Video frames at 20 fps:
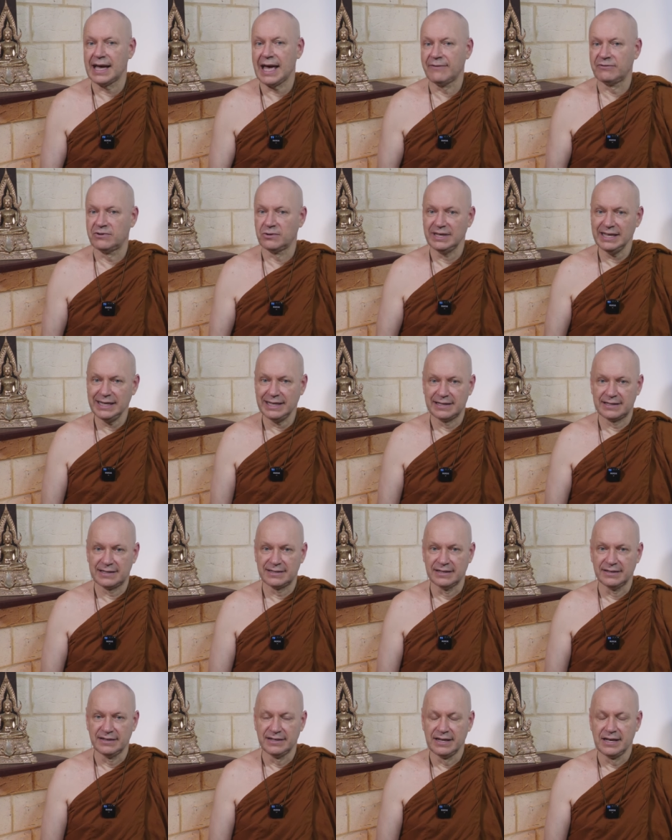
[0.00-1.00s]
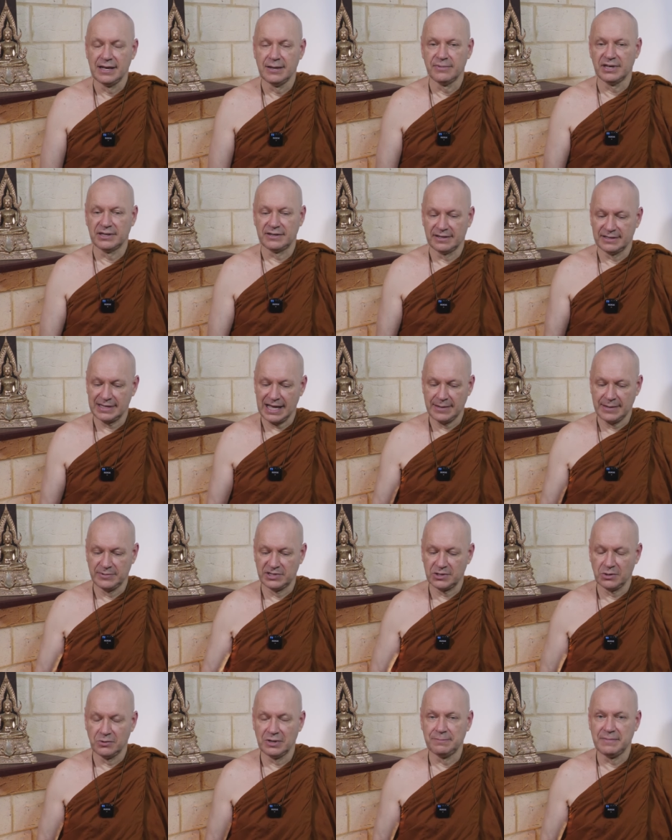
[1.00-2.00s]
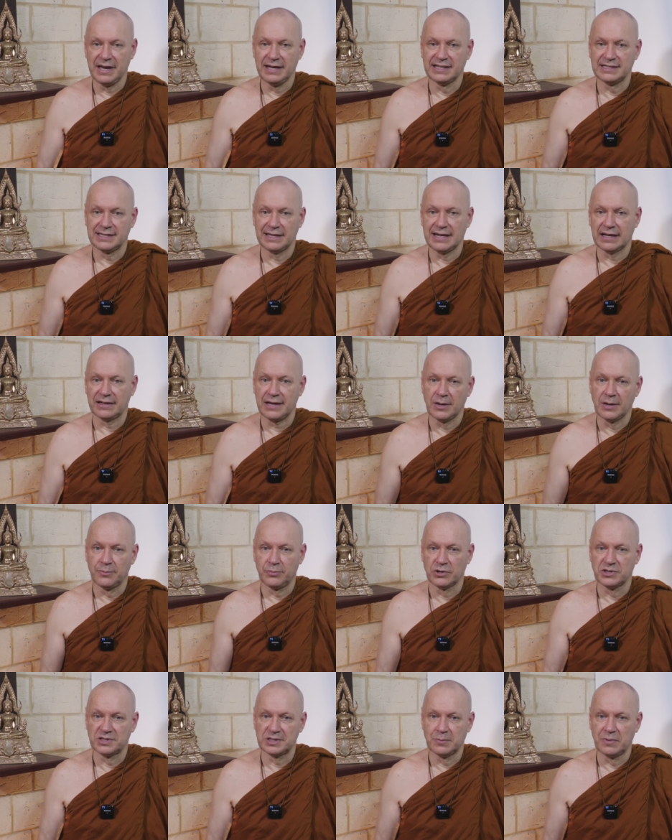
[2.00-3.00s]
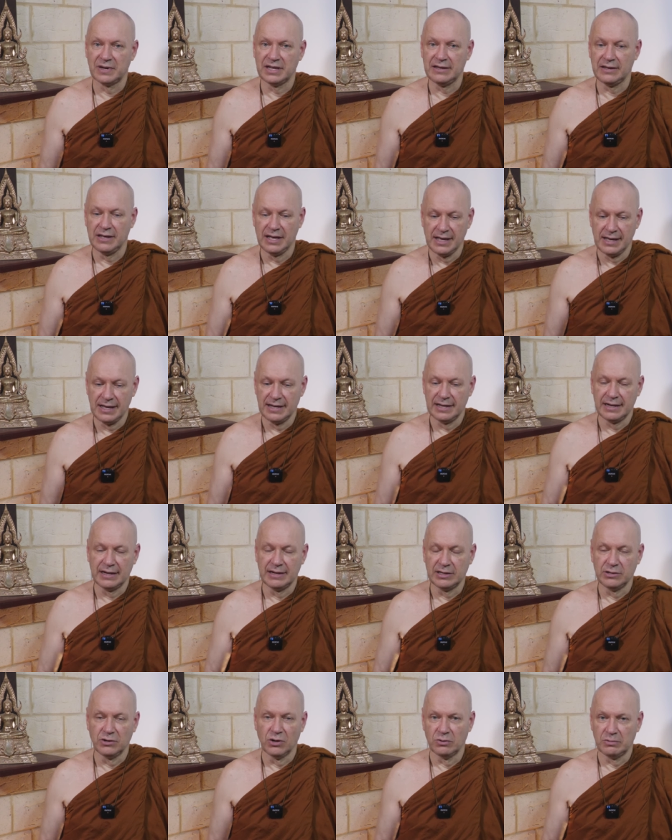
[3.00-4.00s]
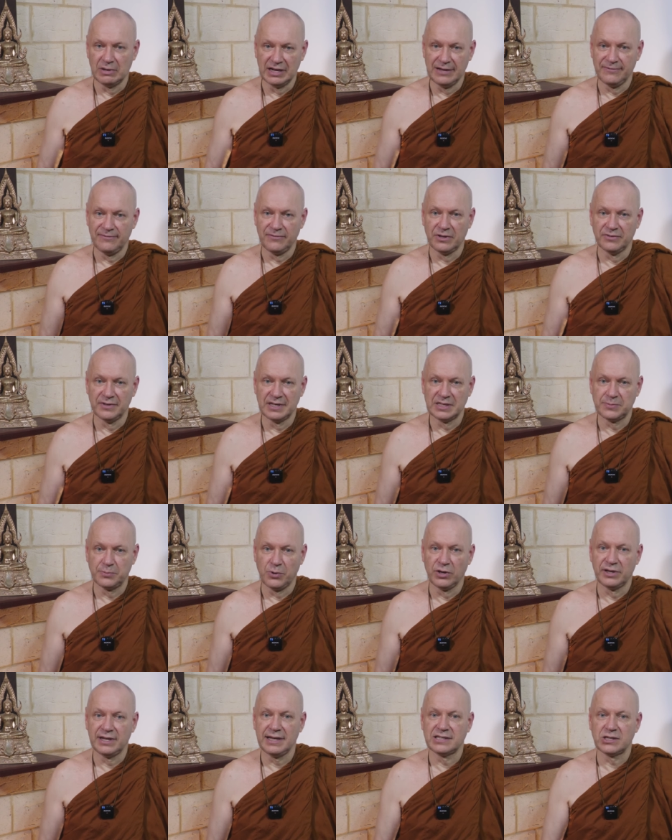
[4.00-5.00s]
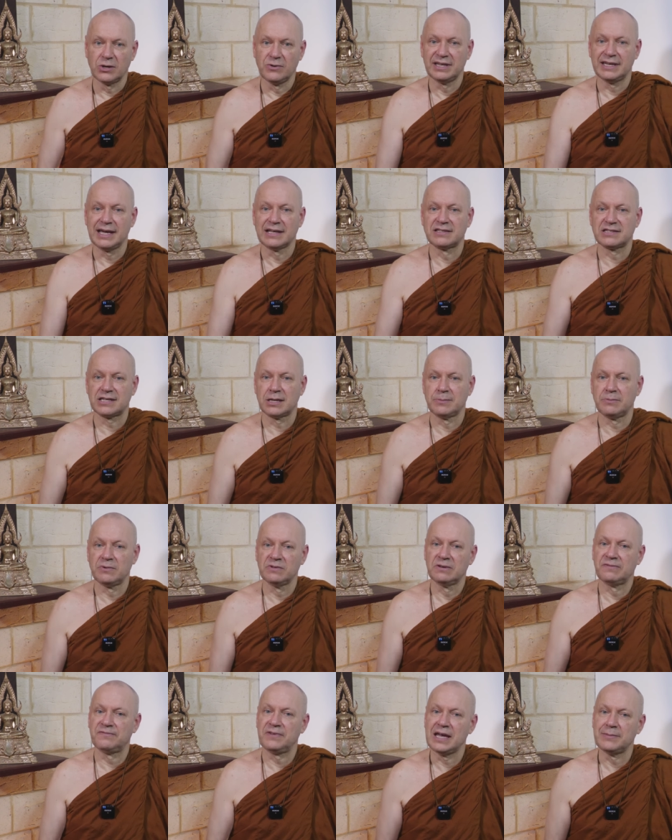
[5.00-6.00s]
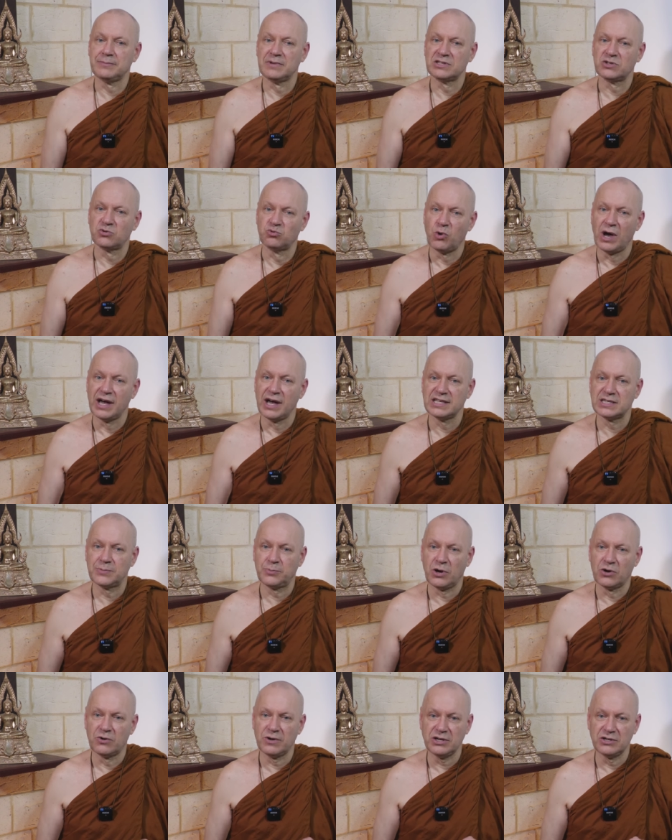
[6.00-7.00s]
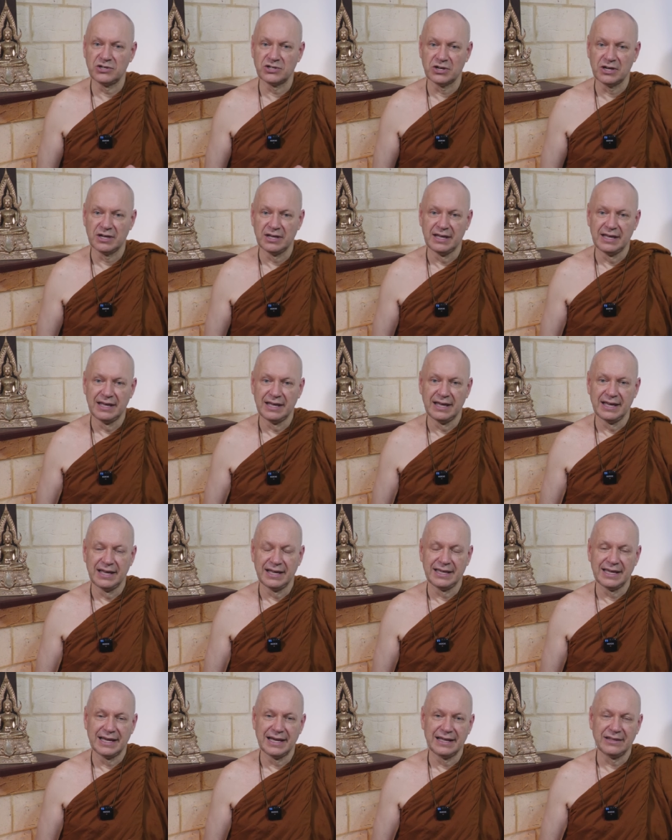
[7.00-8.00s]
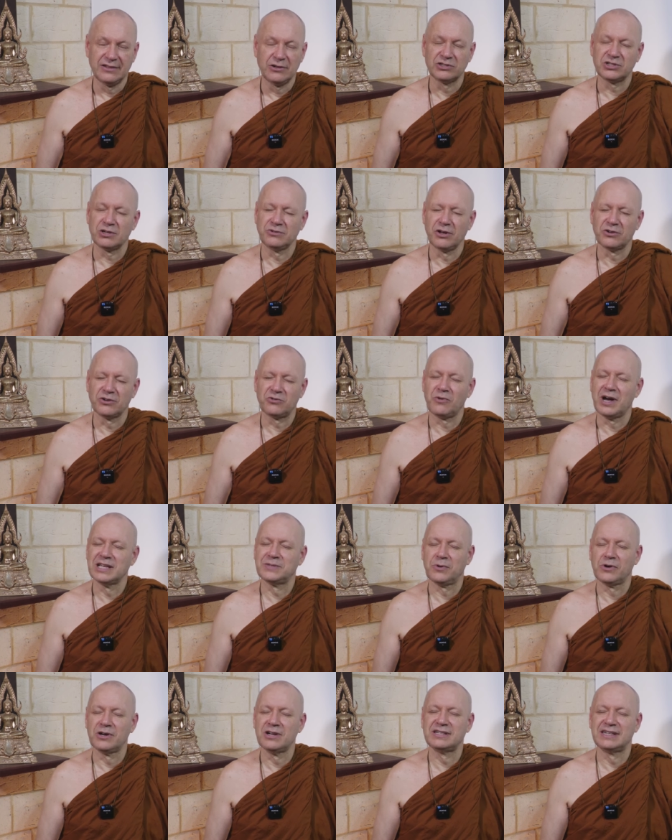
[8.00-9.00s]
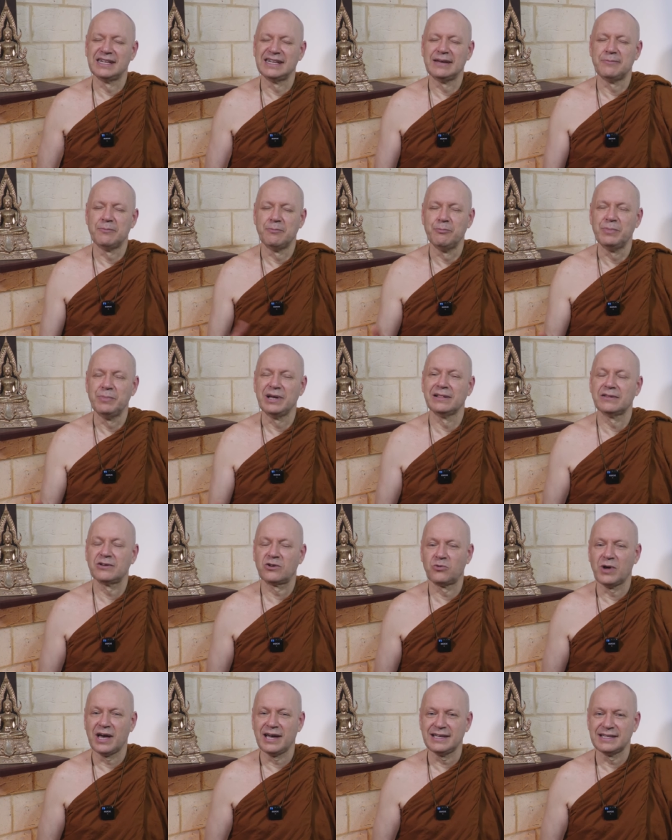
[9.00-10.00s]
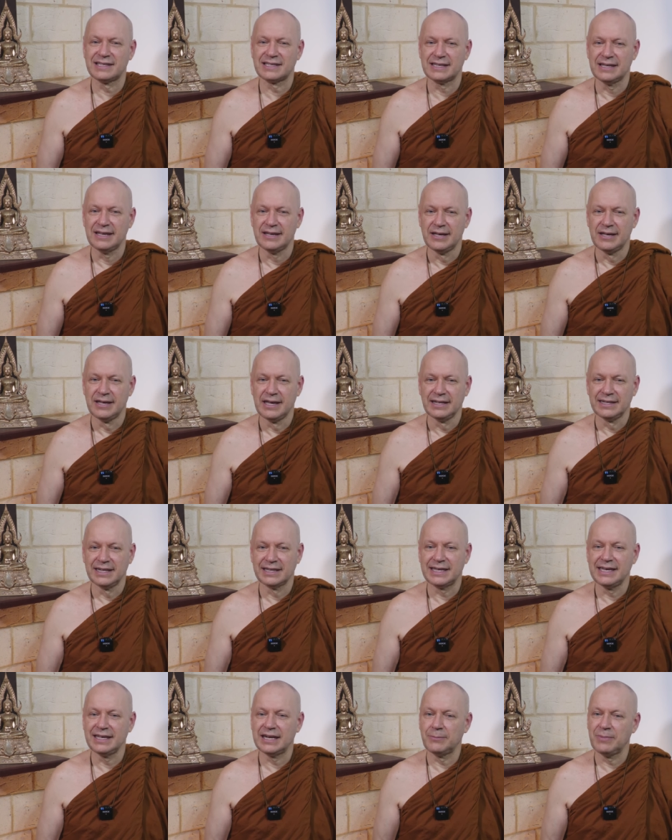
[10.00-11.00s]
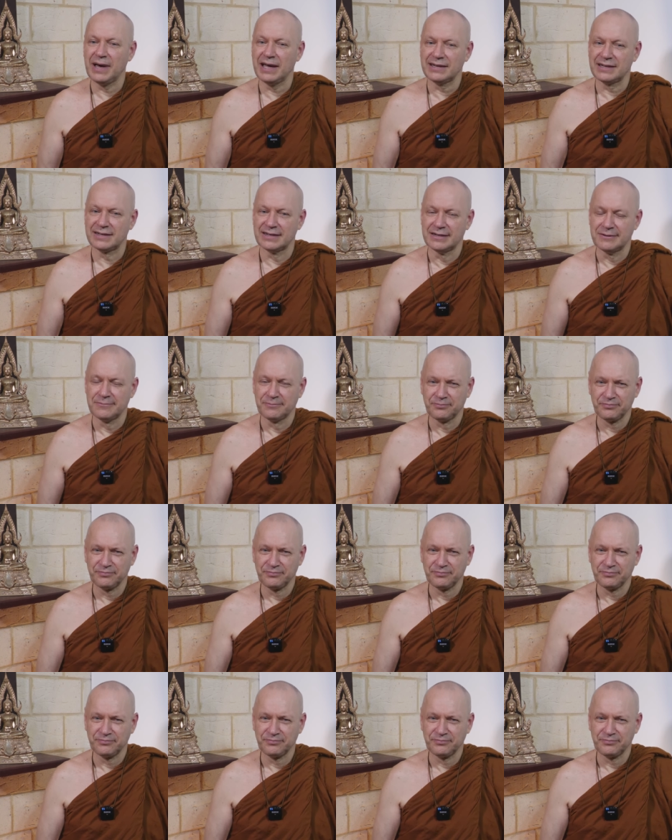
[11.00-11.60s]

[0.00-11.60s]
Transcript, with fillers: I have to eat because I'm so emaciated I can't possibly, you know, live on this body. So he gets some of the famous rice porridge. Yeah, not so not rice porridge, the milk rice, the kiribath.